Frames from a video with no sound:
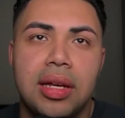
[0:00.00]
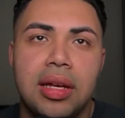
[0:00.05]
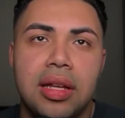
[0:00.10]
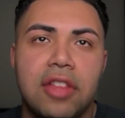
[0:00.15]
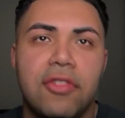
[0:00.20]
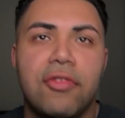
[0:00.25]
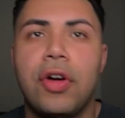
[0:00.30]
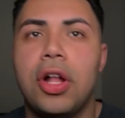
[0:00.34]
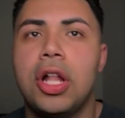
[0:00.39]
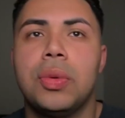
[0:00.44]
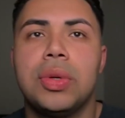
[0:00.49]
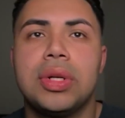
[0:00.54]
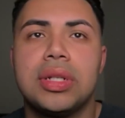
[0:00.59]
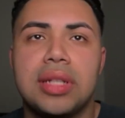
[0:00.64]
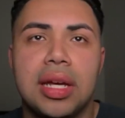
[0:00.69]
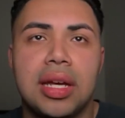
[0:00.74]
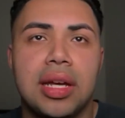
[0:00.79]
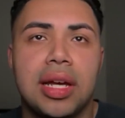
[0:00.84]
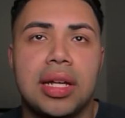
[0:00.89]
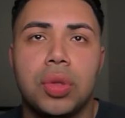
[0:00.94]
The following
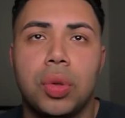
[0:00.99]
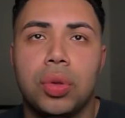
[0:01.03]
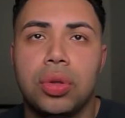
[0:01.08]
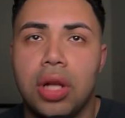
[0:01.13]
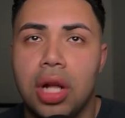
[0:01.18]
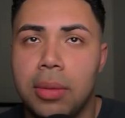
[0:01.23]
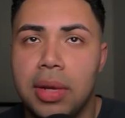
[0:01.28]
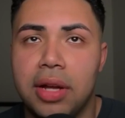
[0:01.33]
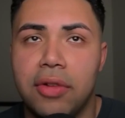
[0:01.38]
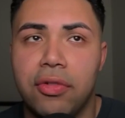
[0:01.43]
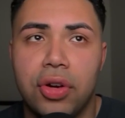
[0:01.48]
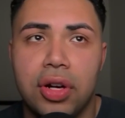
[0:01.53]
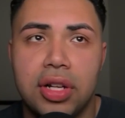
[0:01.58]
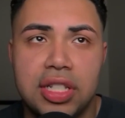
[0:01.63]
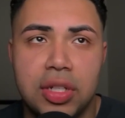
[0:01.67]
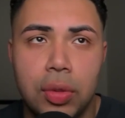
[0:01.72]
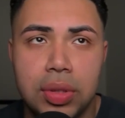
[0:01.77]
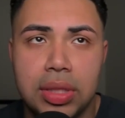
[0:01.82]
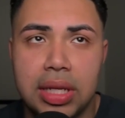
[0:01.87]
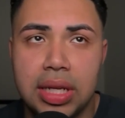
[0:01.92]
day, I told all my
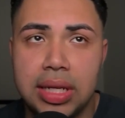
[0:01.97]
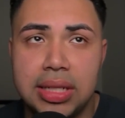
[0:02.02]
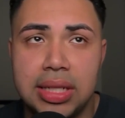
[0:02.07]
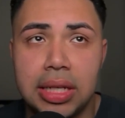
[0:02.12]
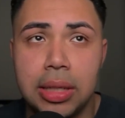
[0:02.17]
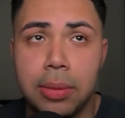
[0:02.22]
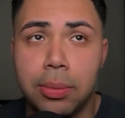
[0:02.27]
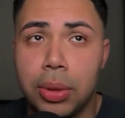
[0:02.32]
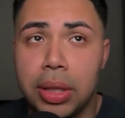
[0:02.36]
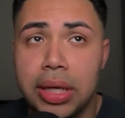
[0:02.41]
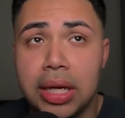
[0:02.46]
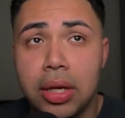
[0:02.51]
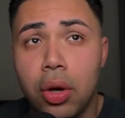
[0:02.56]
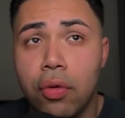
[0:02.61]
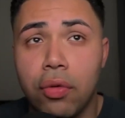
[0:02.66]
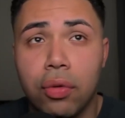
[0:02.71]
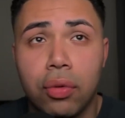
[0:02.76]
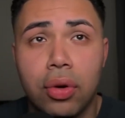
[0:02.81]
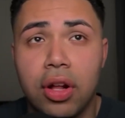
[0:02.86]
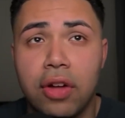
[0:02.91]
friends I was going to take a break
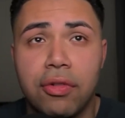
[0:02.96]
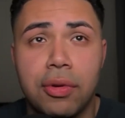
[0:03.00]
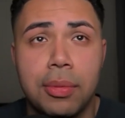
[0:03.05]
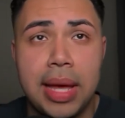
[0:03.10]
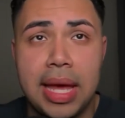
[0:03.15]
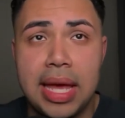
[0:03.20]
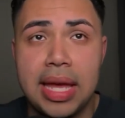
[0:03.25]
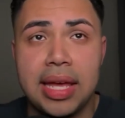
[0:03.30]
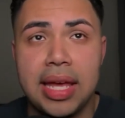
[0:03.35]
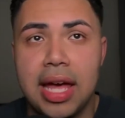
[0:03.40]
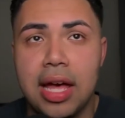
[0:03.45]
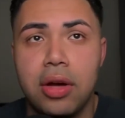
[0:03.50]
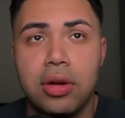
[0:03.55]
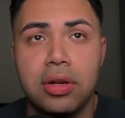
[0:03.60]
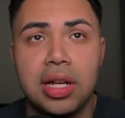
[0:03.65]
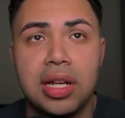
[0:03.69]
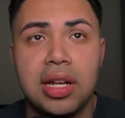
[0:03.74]
overall from hanging out,